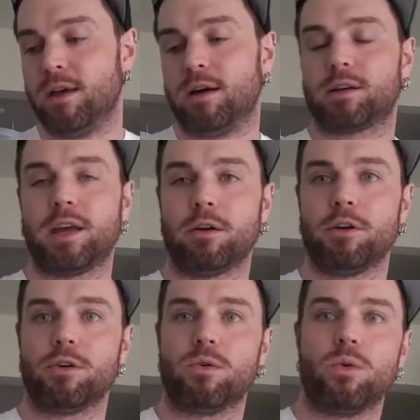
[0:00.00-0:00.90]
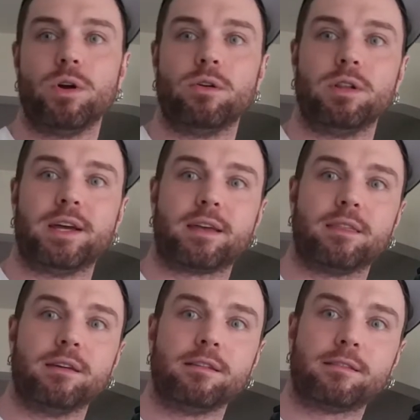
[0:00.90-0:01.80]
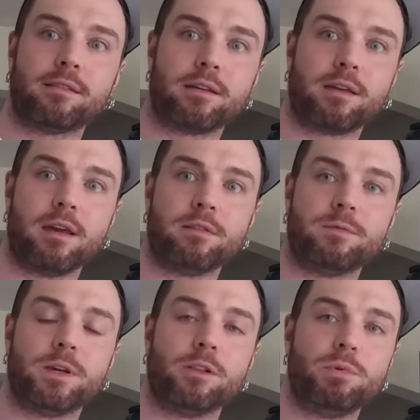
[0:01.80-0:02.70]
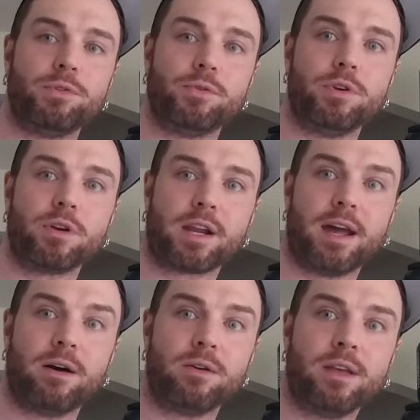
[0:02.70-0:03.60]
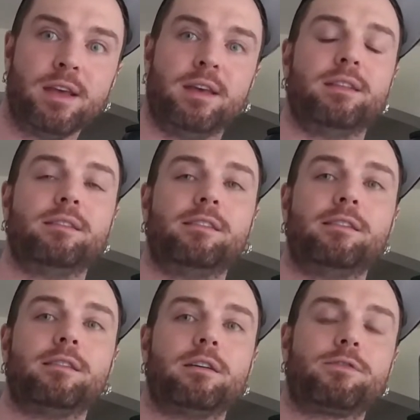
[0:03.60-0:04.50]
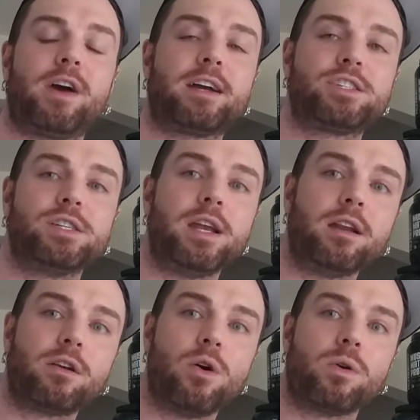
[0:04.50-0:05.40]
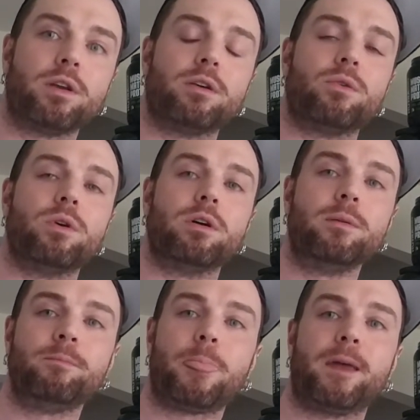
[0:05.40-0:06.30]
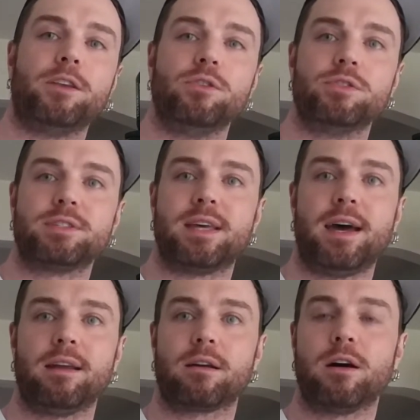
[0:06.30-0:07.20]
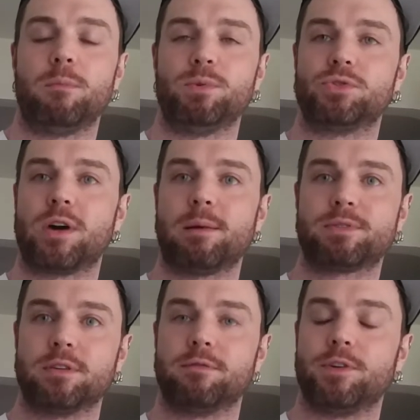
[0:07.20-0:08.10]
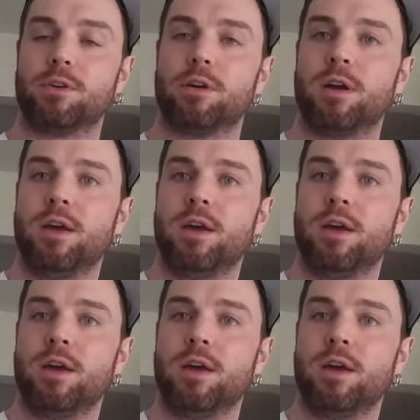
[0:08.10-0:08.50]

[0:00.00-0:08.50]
A carrier oil like this, again, available through your account. This is a fractionated coconut oil, and you just add a couple drops of your